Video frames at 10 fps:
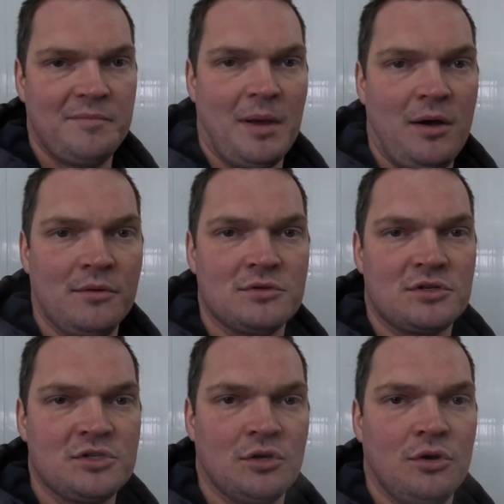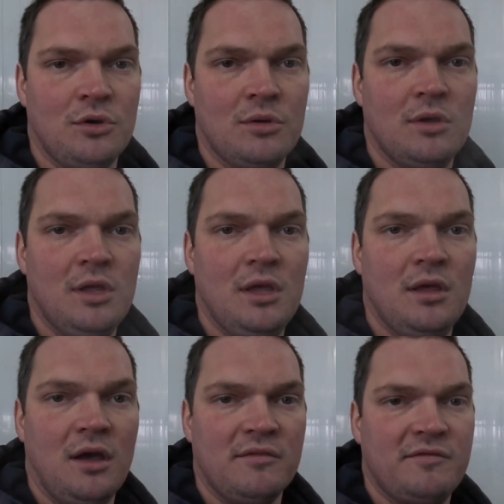pounds or so
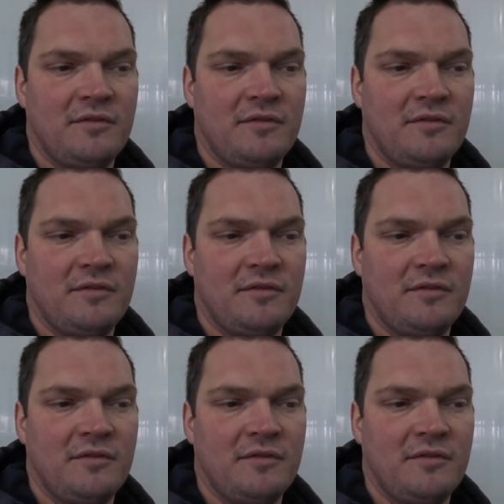of